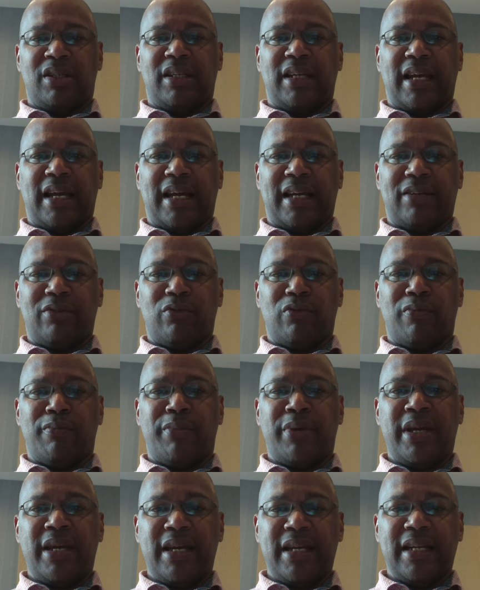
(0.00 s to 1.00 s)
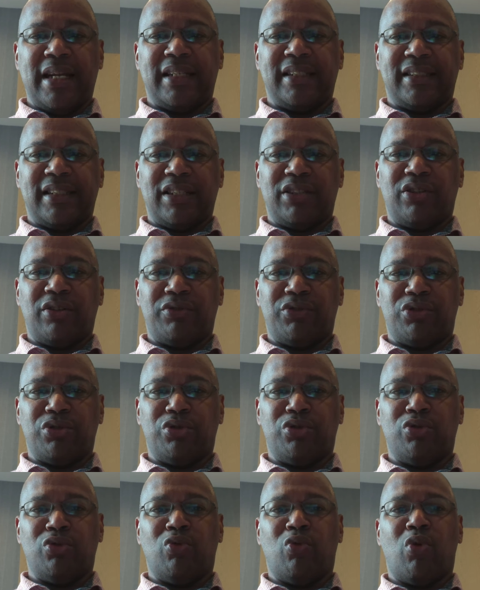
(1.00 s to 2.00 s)
They had obeyed and set off to
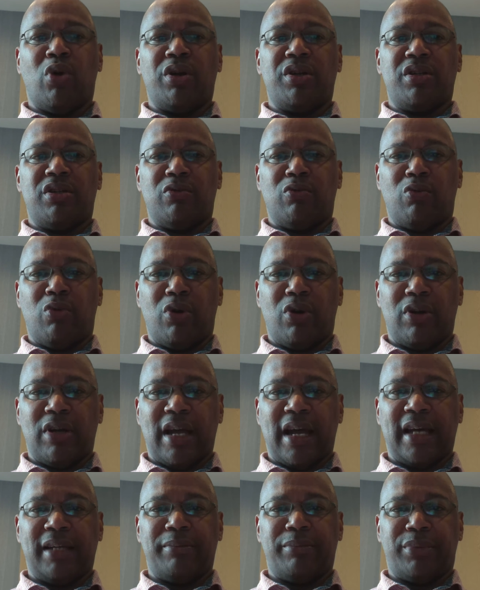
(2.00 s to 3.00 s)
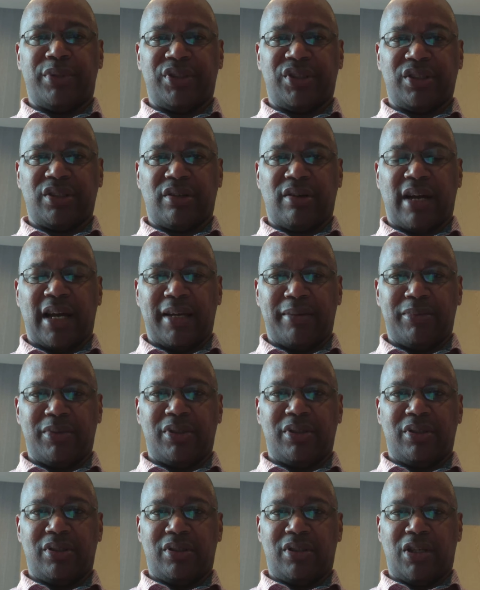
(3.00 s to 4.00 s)
do what the Word had prescribed.
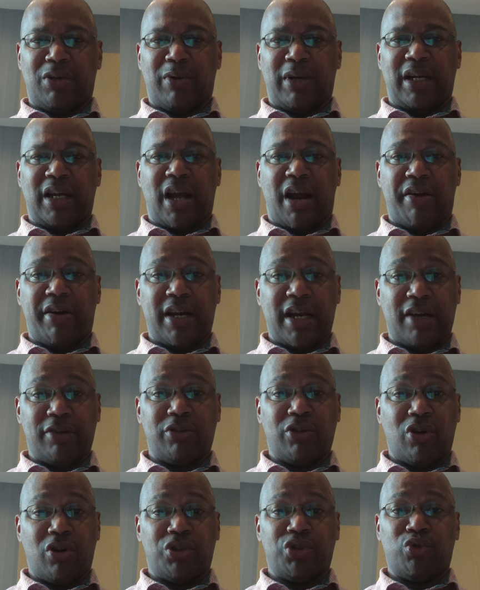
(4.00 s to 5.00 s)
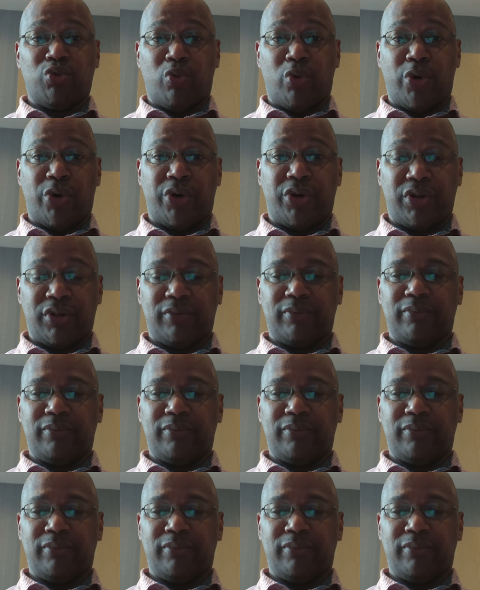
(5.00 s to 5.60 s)
They were carrying out God's Word.